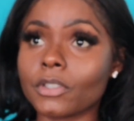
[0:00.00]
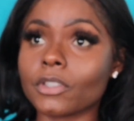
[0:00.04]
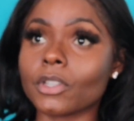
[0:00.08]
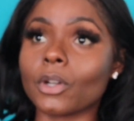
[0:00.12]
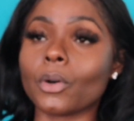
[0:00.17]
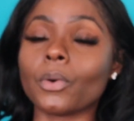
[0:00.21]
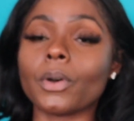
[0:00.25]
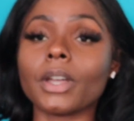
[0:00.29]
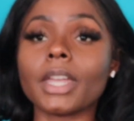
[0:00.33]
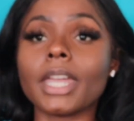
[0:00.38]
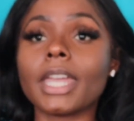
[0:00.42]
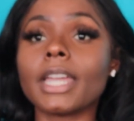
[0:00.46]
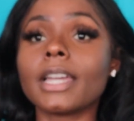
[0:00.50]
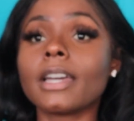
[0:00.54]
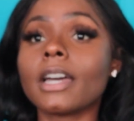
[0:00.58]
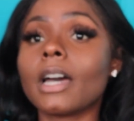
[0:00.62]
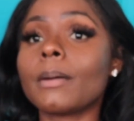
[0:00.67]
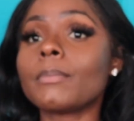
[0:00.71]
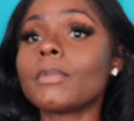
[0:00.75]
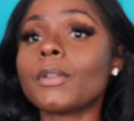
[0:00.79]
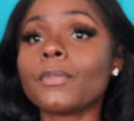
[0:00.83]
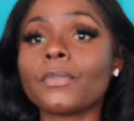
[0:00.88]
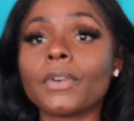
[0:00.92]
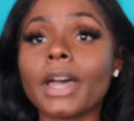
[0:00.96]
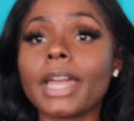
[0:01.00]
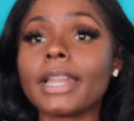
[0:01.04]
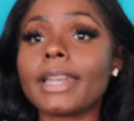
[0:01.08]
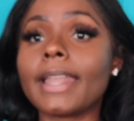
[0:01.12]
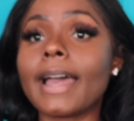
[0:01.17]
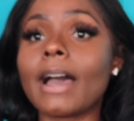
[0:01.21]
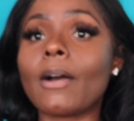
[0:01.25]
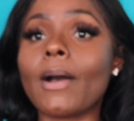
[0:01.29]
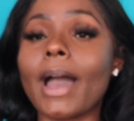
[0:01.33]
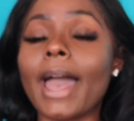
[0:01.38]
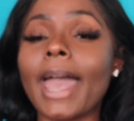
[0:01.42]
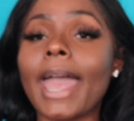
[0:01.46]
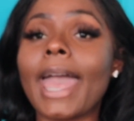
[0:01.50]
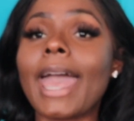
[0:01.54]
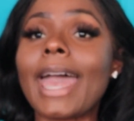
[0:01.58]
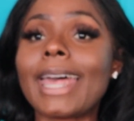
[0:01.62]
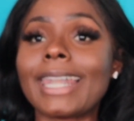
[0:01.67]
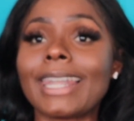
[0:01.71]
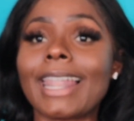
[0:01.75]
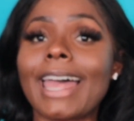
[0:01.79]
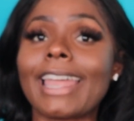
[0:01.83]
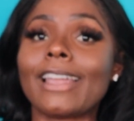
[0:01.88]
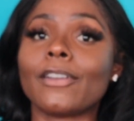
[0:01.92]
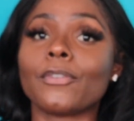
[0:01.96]
So it come to find out I
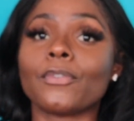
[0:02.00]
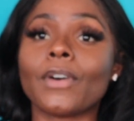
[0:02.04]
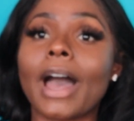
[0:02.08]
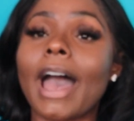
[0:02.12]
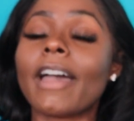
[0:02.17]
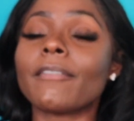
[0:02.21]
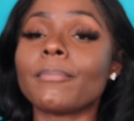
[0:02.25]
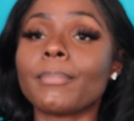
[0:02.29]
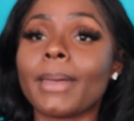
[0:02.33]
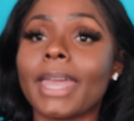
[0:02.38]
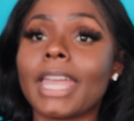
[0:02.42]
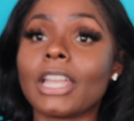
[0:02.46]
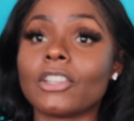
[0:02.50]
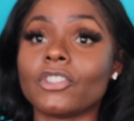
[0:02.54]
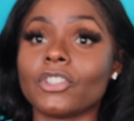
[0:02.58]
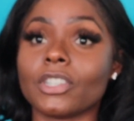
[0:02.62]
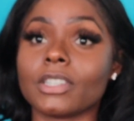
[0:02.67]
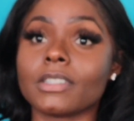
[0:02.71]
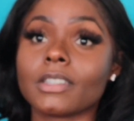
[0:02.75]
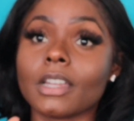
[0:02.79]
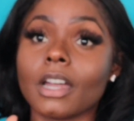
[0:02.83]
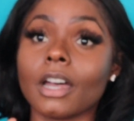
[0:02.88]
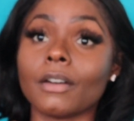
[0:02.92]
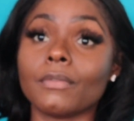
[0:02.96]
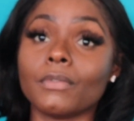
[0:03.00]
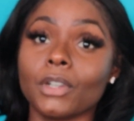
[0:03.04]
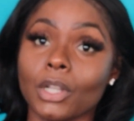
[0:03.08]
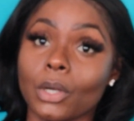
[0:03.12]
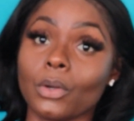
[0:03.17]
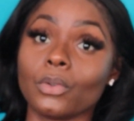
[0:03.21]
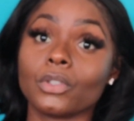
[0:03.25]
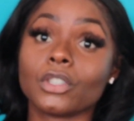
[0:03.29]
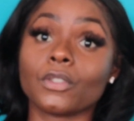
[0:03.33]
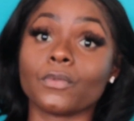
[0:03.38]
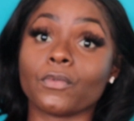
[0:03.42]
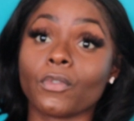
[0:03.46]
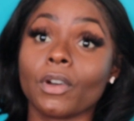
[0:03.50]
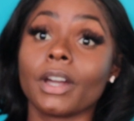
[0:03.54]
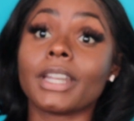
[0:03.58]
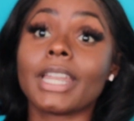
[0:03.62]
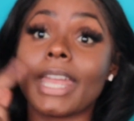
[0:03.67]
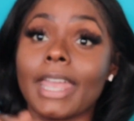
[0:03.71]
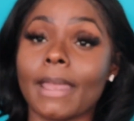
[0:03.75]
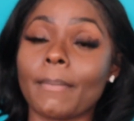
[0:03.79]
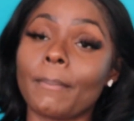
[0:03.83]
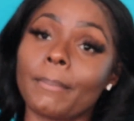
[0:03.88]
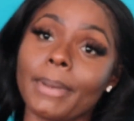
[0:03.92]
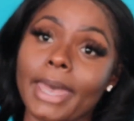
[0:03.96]
had like five pages of notes front
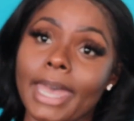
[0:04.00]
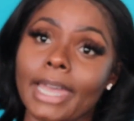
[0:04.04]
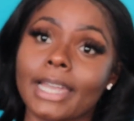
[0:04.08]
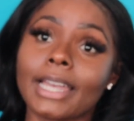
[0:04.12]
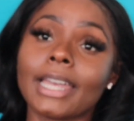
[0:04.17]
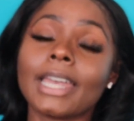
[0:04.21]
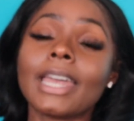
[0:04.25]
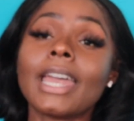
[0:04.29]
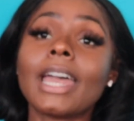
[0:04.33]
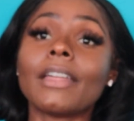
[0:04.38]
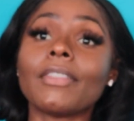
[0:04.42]
and back